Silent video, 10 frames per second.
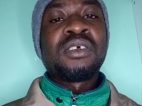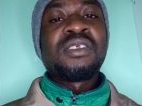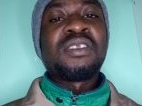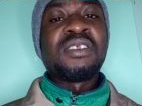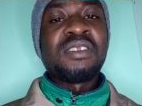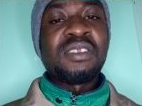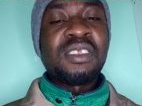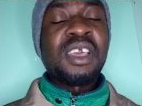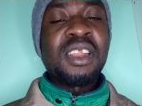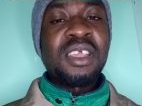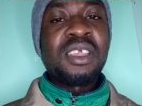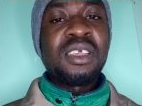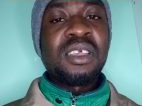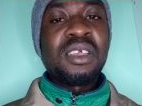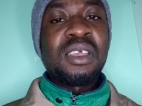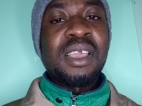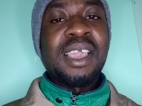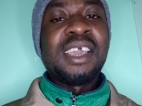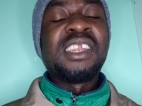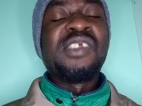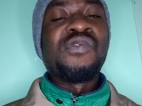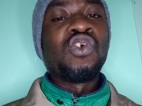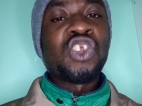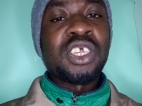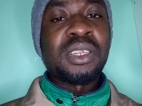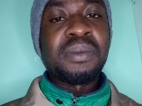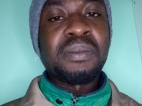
sincerely and devotion.